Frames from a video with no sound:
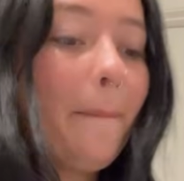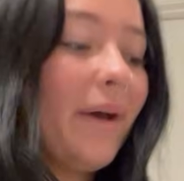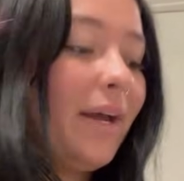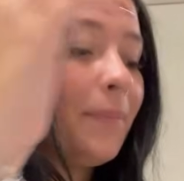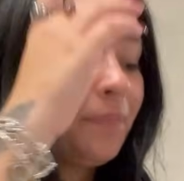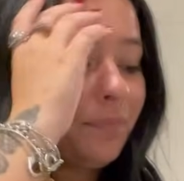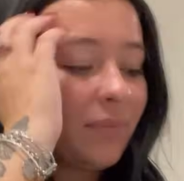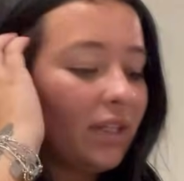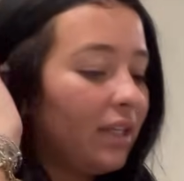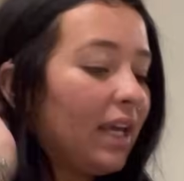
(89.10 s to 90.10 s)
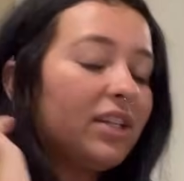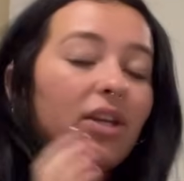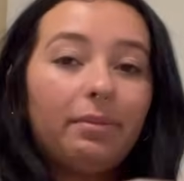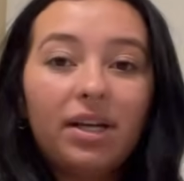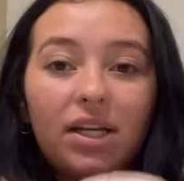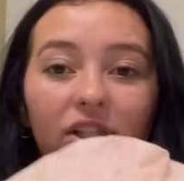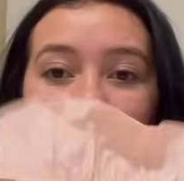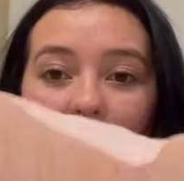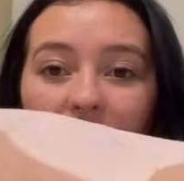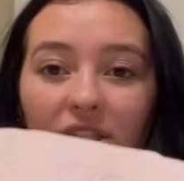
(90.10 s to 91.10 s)
But yeah, so I'm gonna
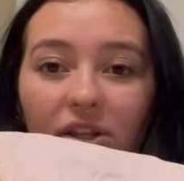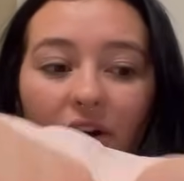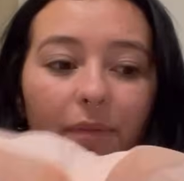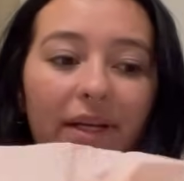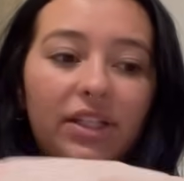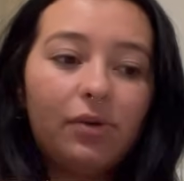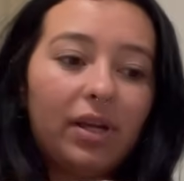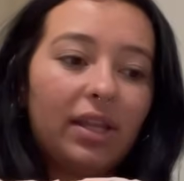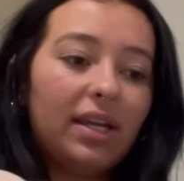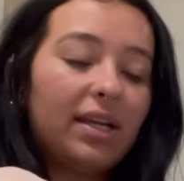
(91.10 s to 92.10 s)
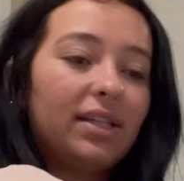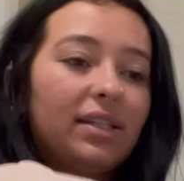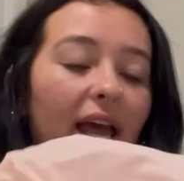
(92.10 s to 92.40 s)
start this off by doing this,